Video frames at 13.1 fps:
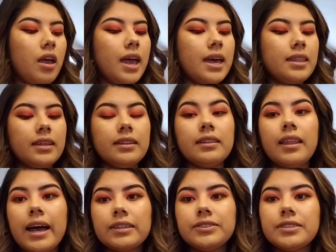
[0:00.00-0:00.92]
And then
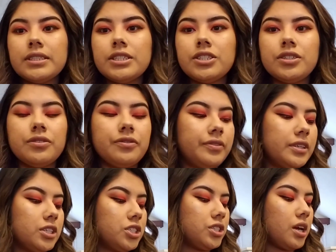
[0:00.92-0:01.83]
lastly, to
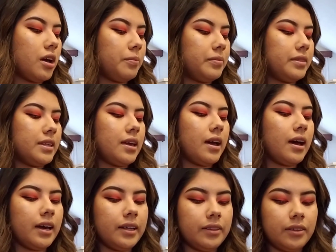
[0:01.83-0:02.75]
finish up the
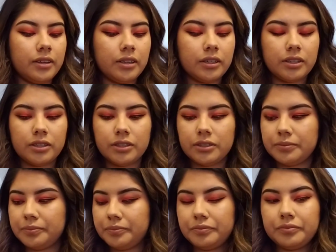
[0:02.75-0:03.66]
eye look,
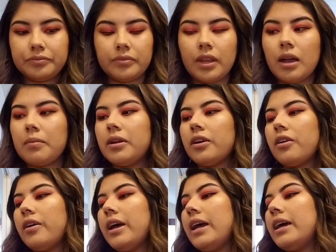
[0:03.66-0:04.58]
I'm gonna go
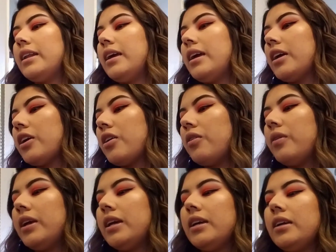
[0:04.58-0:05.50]
ahead and go
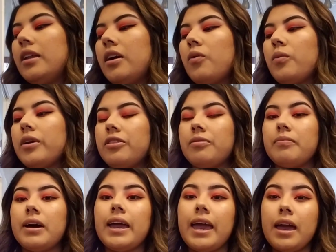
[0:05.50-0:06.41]
in with
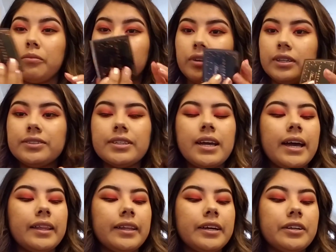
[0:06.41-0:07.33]
my Amazing
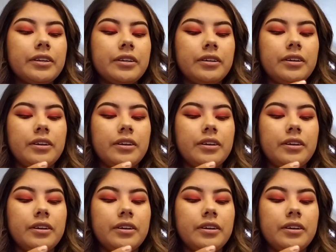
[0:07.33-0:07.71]
highlighter.